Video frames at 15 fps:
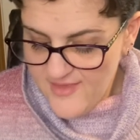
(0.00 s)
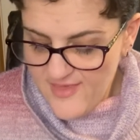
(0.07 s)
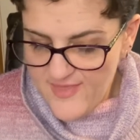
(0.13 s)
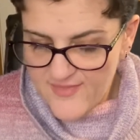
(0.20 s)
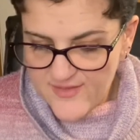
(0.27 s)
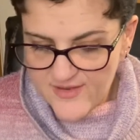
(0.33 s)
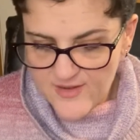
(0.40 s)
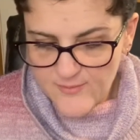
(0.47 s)
And
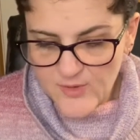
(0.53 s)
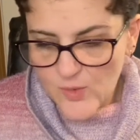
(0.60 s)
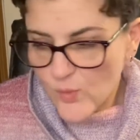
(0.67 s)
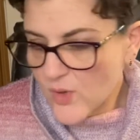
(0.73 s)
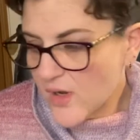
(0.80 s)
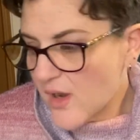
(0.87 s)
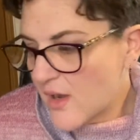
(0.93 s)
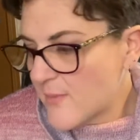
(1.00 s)
then I'm going to
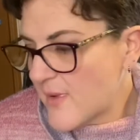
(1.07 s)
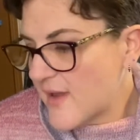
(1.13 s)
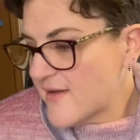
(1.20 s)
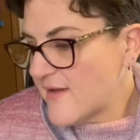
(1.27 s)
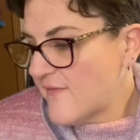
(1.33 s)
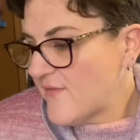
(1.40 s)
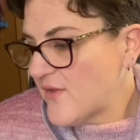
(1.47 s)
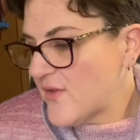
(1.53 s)
work on my
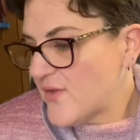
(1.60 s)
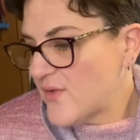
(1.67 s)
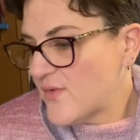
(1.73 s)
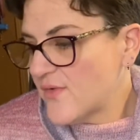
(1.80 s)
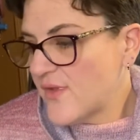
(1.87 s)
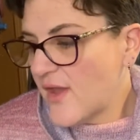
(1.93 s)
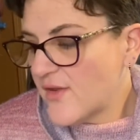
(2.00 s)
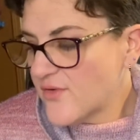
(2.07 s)

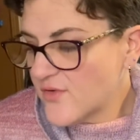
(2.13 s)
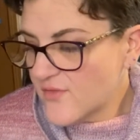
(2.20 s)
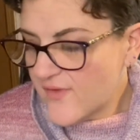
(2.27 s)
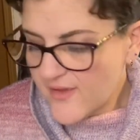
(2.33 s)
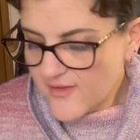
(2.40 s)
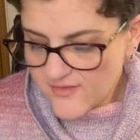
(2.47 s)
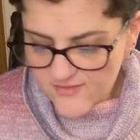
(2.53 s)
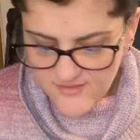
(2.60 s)
nephew's hunter
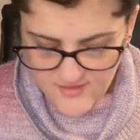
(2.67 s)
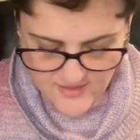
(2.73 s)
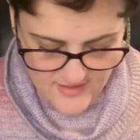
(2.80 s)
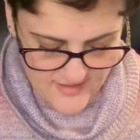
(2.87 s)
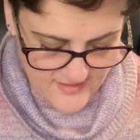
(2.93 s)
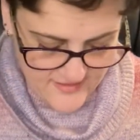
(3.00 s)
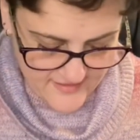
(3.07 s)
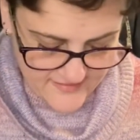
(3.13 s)
vest.
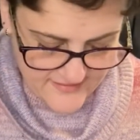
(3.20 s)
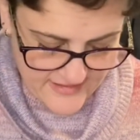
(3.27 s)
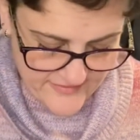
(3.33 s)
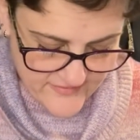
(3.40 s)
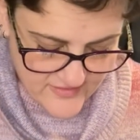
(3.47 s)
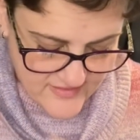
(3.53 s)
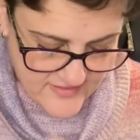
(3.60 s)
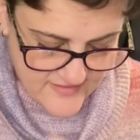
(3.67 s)
Like I said, I haven't
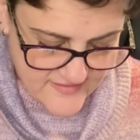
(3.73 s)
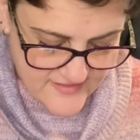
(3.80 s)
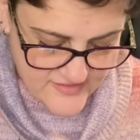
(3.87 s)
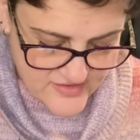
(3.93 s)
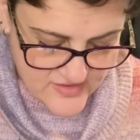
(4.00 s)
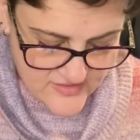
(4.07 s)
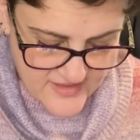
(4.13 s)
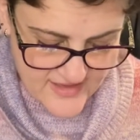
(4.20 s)
done any
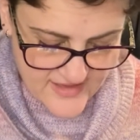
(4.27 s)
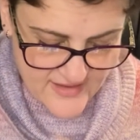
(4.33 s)
stitching all day.